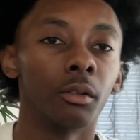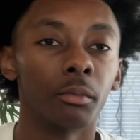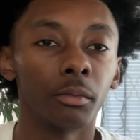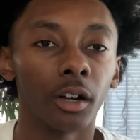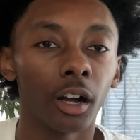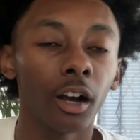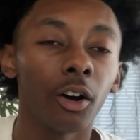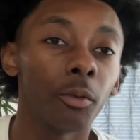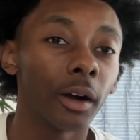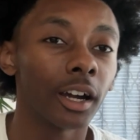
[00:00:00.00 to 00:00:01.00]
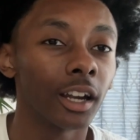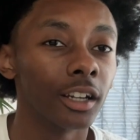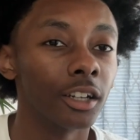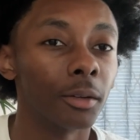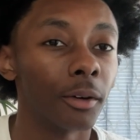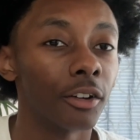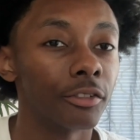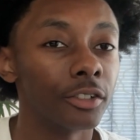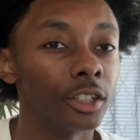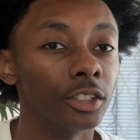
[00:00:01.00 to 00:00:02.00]
Bruh, I hope I got a good amount of
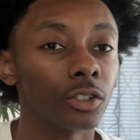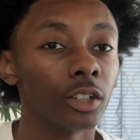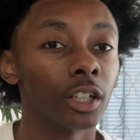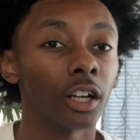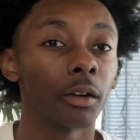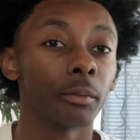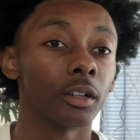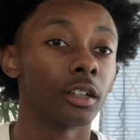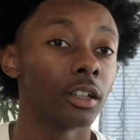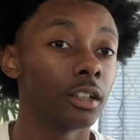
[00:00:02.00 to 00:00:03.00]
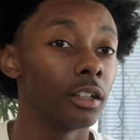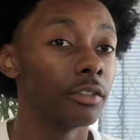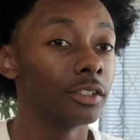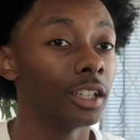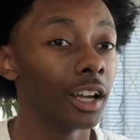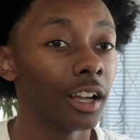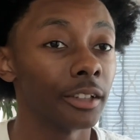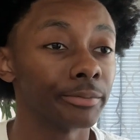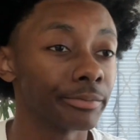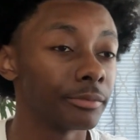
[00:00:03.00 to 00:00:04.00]
footage on the camera. If it's
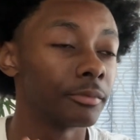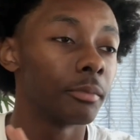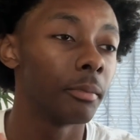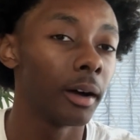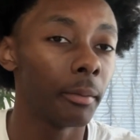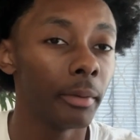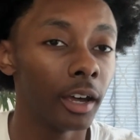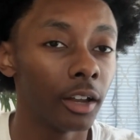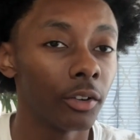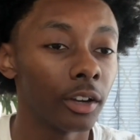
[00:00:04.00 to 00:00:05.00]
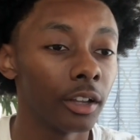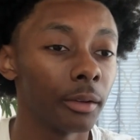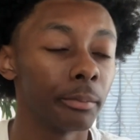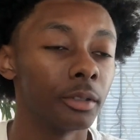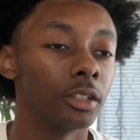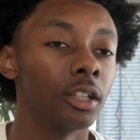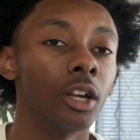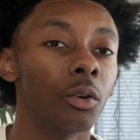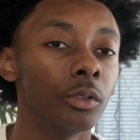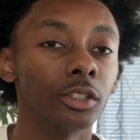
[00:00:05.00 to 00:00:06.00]
not, my bad on that, but
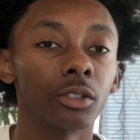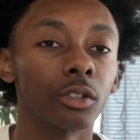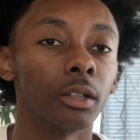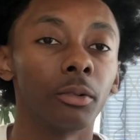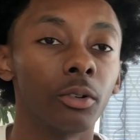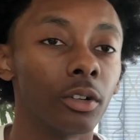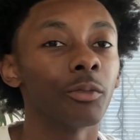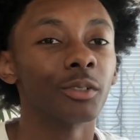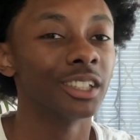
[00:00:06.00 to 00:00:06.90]
we just gonna keep going. I really